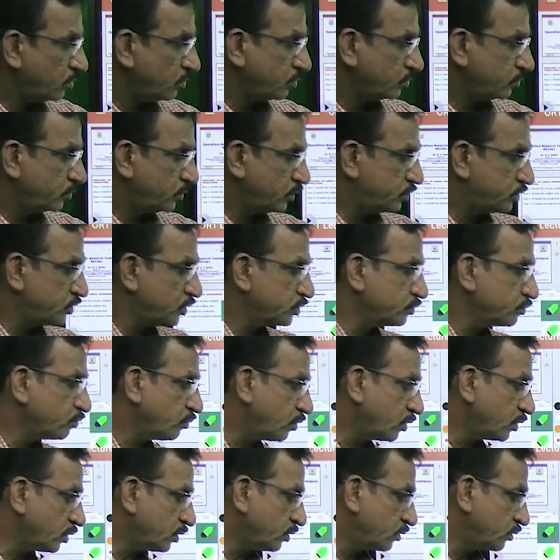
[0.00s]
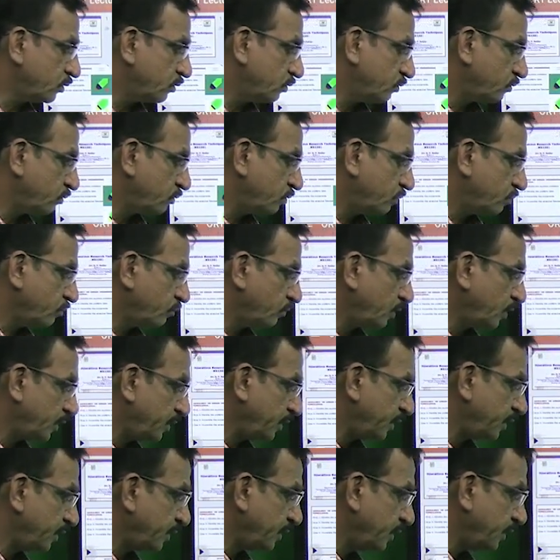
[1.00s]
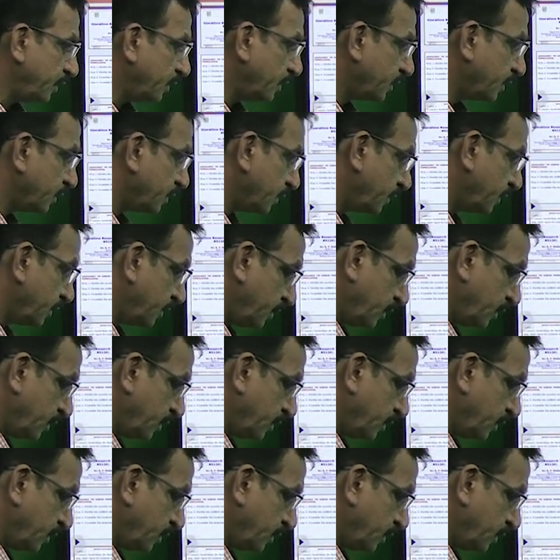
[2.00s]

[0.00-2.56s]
this is what we did here,